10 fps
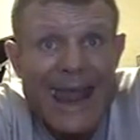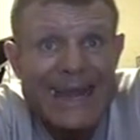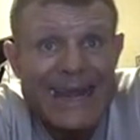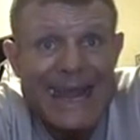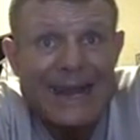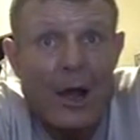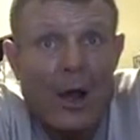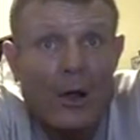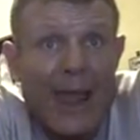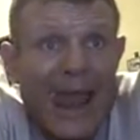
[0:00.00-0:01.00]
any and
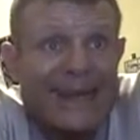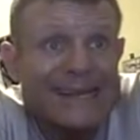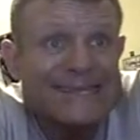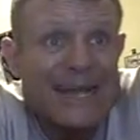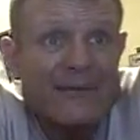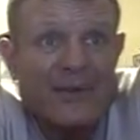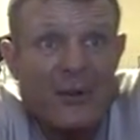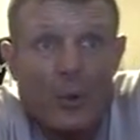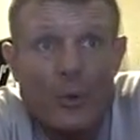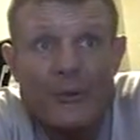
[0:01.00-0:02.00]
all
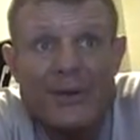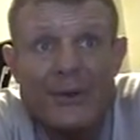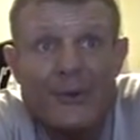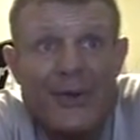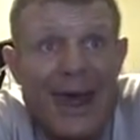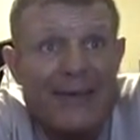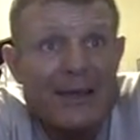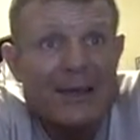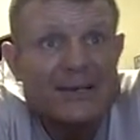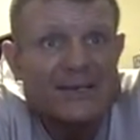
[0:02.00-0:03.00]
87-year-old near-death,